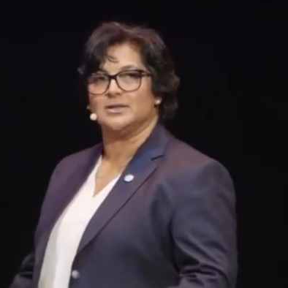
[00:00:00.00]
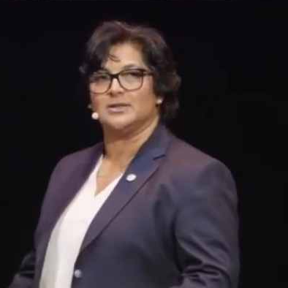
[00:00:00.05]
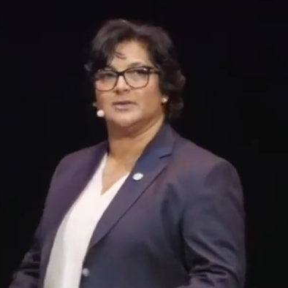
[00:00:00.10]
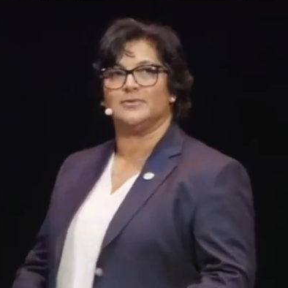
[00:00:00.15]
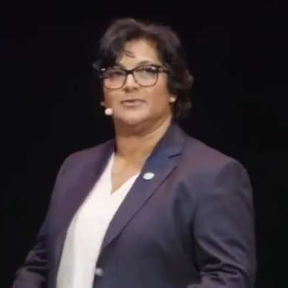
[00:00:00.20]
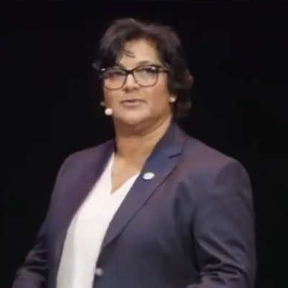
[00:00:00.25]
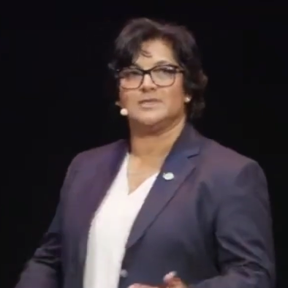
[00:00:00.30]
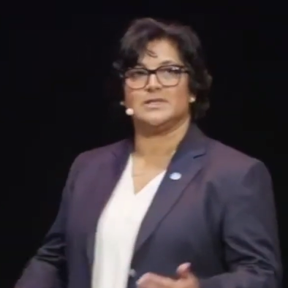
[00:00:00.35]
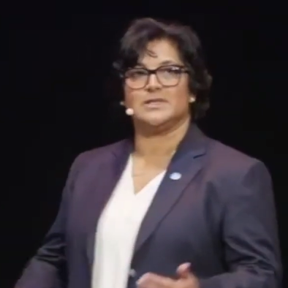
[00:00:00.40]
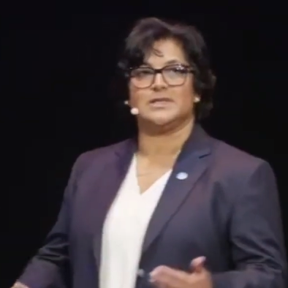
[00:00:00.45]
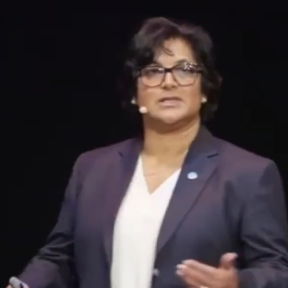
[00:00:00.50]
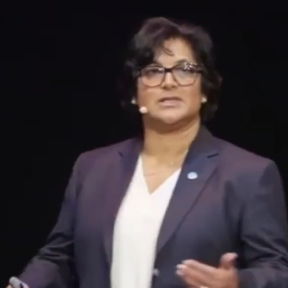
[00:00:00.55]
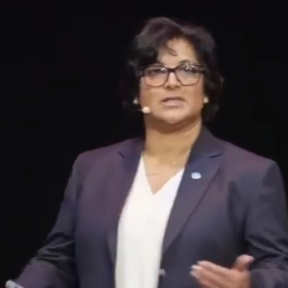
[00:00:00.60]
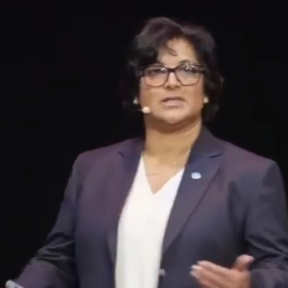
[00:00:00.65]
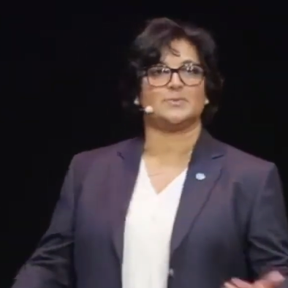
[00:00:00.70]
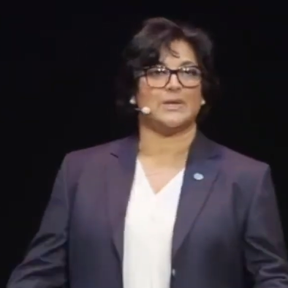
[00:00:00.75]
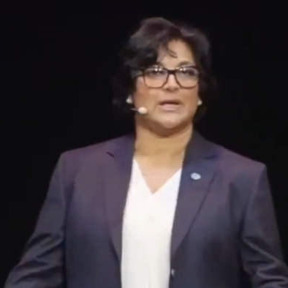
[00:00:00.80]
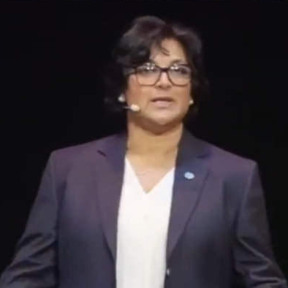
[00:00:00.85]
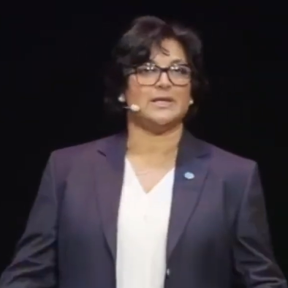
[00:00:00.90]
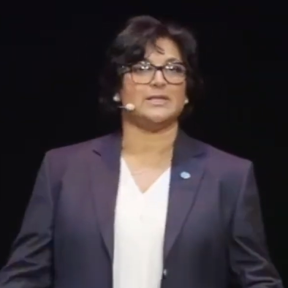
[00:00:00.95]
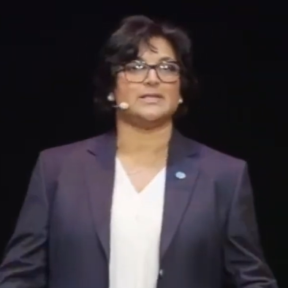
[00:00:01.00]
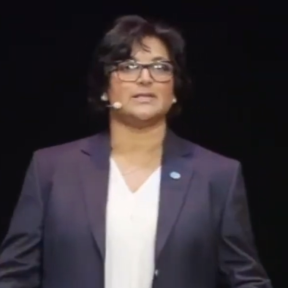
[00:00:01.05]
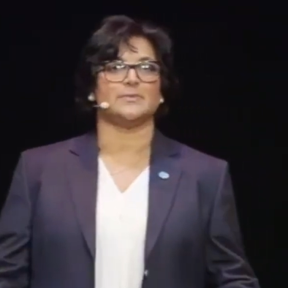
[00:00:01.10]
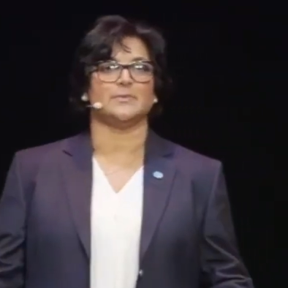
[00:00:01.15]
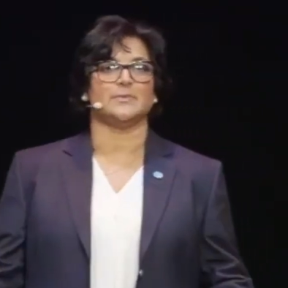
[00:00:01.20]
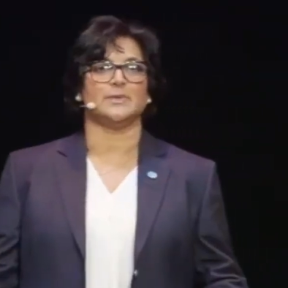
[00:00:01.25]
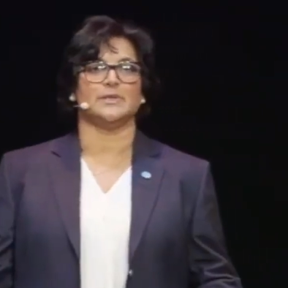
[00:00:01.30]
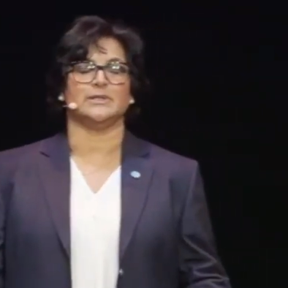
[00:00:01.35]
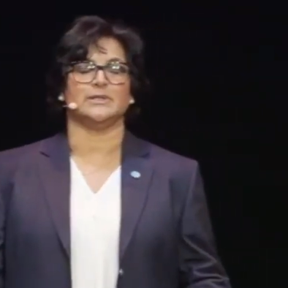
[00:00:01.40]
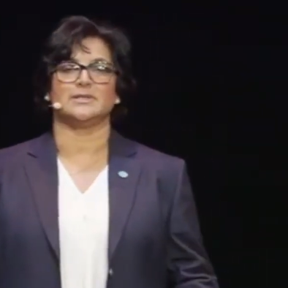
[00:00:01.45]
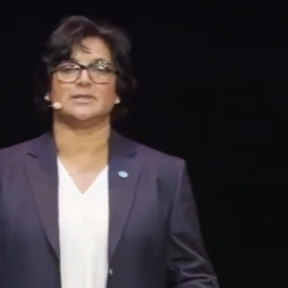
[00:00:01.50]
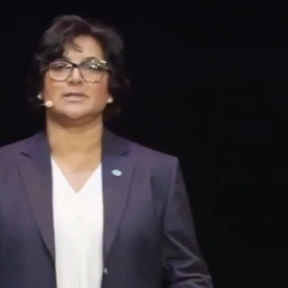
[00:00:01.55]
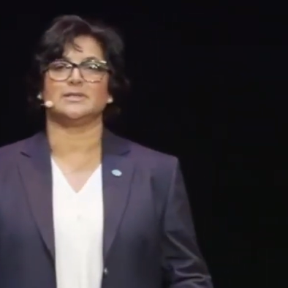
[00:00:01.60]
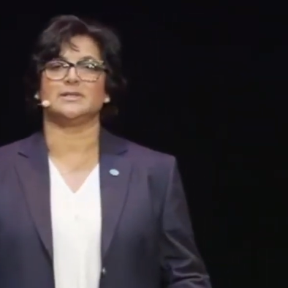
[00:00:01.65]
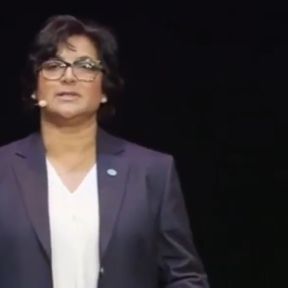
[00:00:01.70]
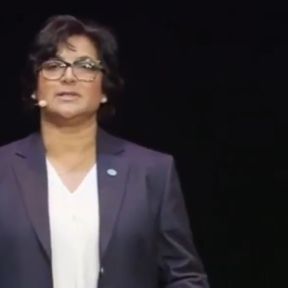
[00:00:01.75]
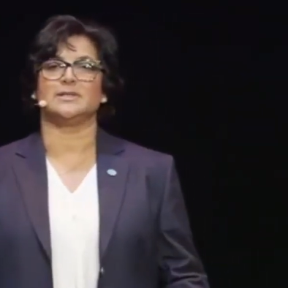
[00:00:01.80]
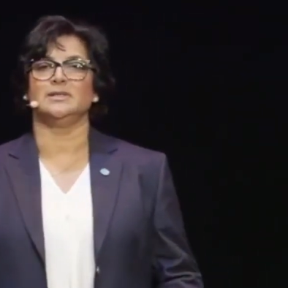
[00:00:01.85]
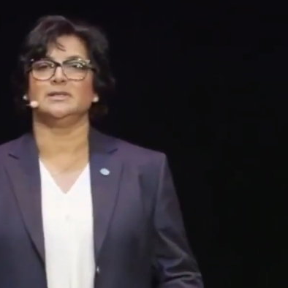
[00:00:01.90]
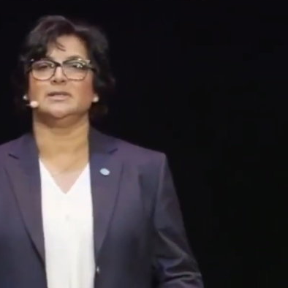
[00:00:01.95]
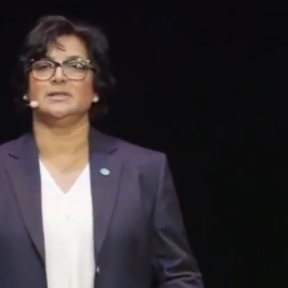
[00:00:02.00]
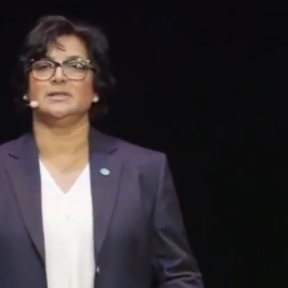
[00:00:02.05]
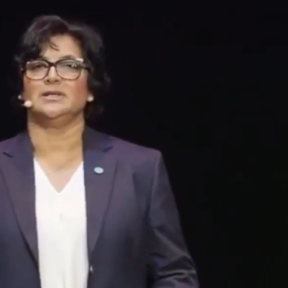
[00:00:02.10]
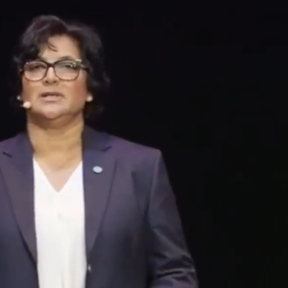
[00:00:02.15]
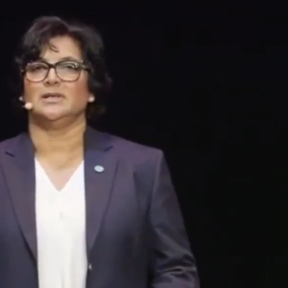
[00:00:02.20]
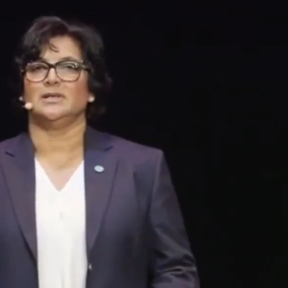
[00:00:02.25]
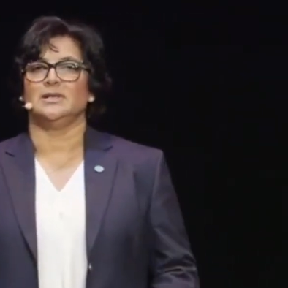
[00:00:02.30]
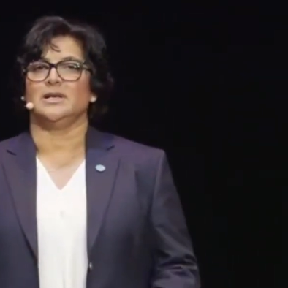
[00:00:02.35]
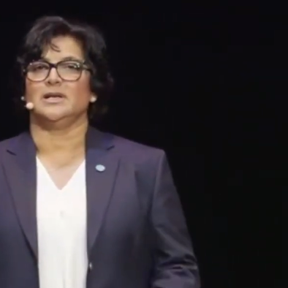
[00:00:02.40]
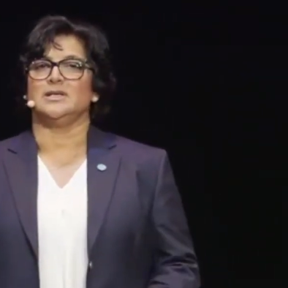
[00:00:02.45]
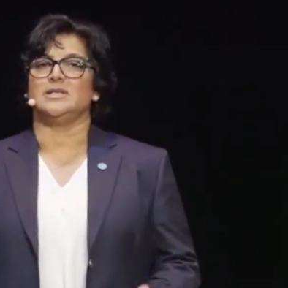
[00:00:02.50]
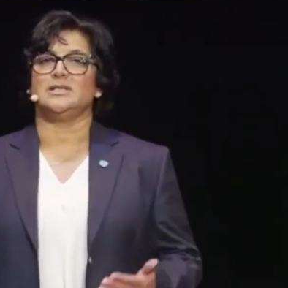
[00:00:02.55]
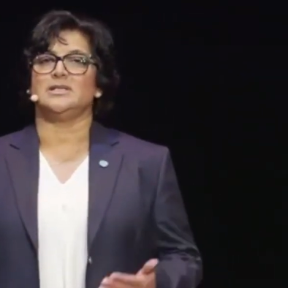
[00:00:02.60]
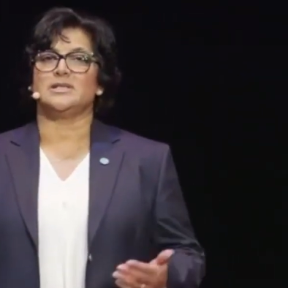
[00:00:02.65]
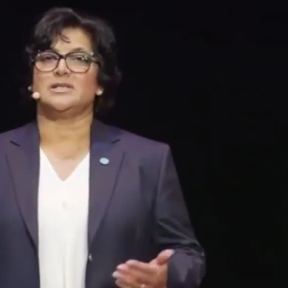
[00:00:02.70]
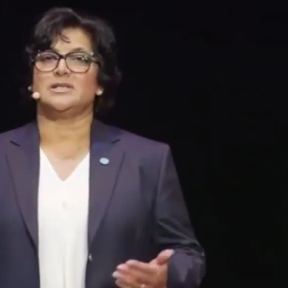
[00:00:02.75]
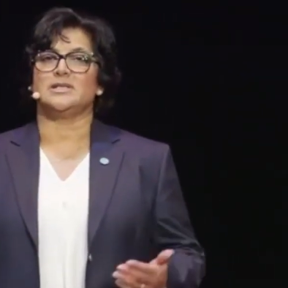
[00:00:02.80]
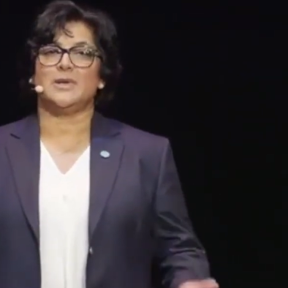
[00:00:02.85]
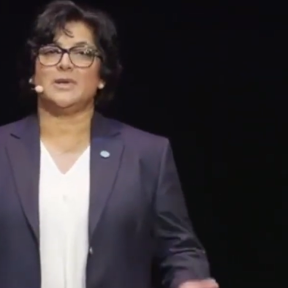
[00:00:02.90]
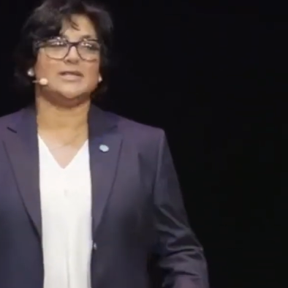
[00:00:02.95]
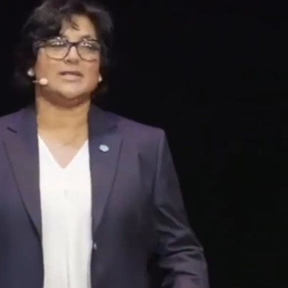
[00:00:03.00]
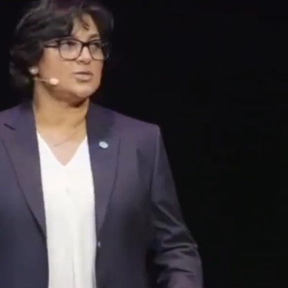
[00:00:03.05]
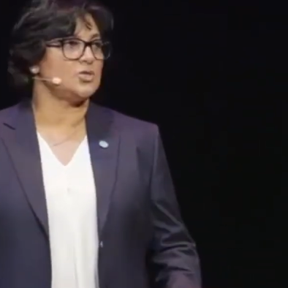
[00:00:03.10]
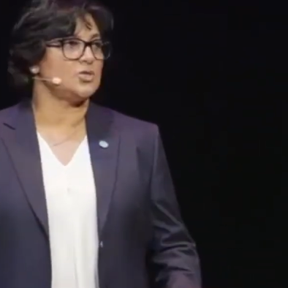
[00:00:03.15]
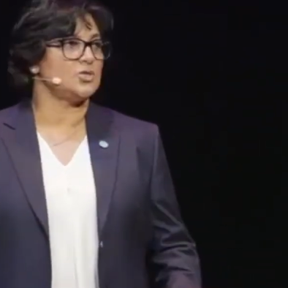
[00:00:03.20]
of a displacement, a displaced